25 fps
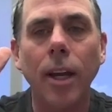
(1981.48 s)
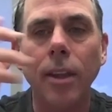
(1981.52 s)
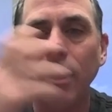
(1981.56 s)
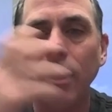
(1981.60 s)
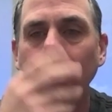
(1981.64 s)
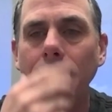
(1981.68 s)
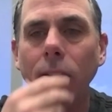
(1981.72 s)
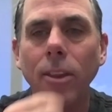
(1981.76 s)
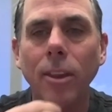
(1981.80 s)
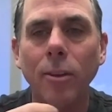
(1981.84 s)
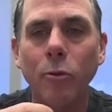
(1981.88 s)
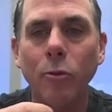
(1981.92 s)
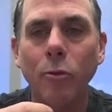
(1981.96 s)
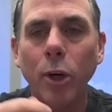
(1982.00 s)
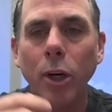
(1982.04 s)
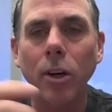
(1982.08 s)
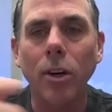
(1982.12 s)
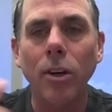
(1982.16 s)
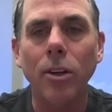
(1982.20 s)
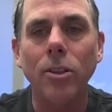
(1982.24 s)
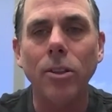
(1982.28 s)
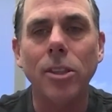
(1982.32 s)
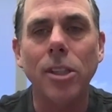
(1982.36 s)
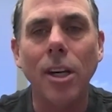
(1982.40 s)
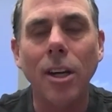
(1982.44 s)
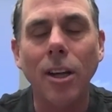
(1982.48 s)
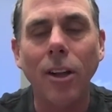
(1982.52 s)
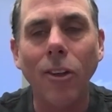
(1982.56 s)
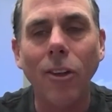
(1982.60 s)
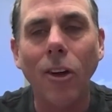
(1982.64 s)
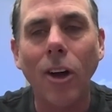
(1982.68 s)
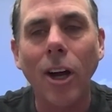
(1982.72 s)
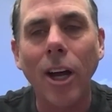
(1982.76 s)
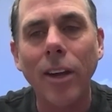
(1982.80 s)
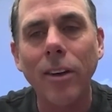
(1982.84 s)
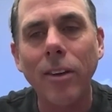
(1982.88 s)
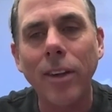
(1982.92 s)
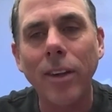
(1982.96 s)
with the beard who's in a
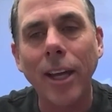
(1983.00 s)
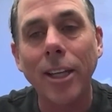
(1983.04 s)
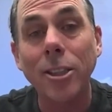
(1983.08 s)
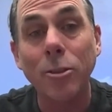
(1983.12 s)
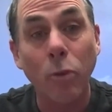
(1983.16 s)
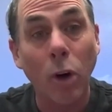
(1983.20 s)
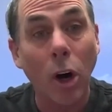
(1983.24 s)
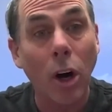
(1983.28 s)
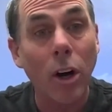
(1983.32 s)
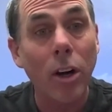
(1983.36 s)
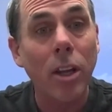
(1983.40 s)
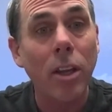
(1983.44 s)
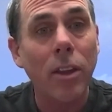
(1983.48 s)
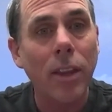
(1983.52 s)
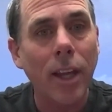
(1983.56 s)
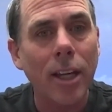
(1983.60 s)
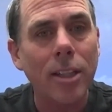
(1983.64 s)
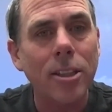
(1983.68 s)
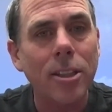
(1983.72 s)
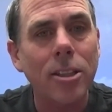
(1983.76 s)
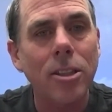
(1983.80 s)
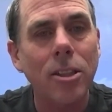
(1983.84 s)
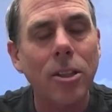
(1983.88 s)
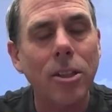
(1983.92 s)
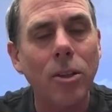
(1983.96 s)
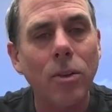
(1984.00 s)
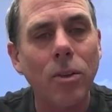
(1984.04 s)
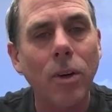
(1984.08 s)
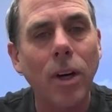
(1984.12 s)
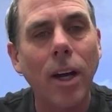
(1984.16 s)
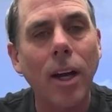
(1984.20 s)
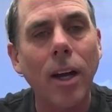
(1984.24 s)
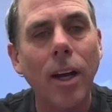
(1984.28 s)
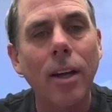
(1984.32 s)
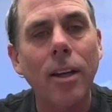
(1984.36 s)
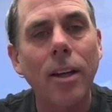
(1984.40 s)
lot. That's Marty. That's who I